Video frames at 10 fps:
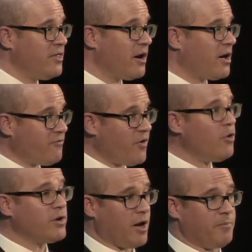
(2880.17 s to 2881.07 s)
The
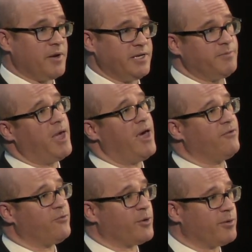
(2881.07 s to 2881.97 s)
phone companies may
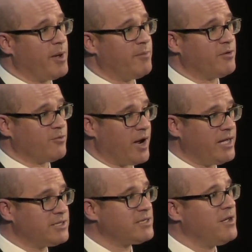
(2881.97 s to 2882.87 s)
have Fourth Amendment
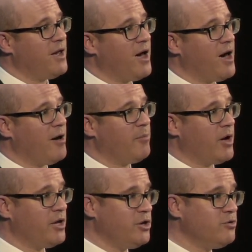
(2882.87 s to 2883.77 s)
rights,
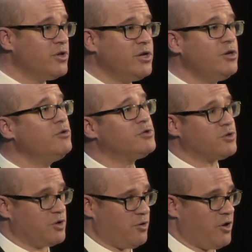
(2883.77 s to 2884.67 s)
but you, the
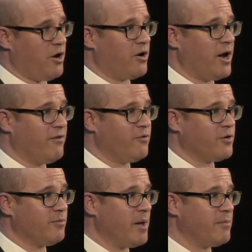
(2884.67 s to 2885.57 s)
user, no longer have
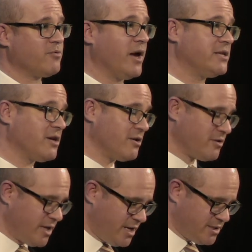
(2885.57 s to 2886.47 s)
Fourth Amendment rights
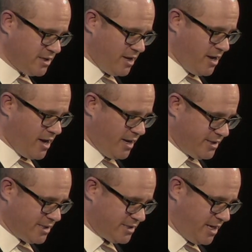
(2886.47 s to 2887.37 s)
under these
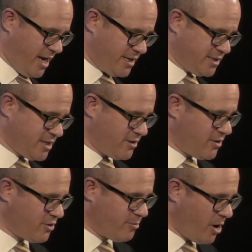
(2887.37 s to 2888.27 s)
existing cases on
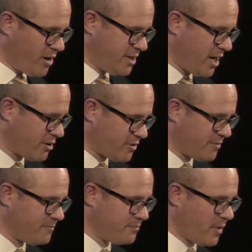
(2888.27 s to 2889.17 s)
the third-party
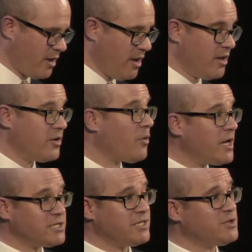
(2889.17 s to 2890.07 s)
doctrine. The
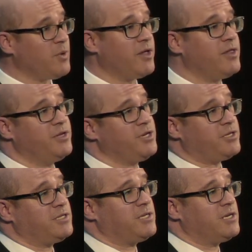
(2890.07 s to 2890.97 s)
question is whether the
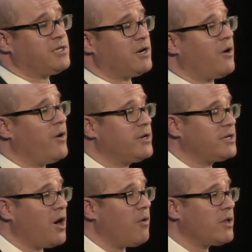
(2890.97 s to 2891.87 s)
justices are going to
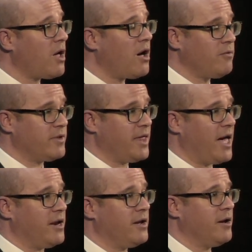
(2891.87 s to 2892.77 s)
go along with
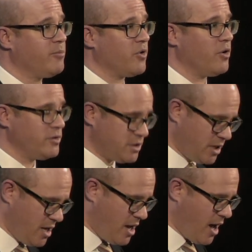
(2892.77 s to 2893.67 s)
that approach,
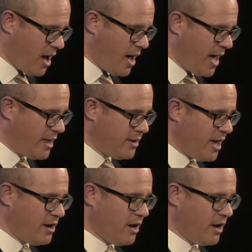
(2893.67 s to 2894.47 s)
and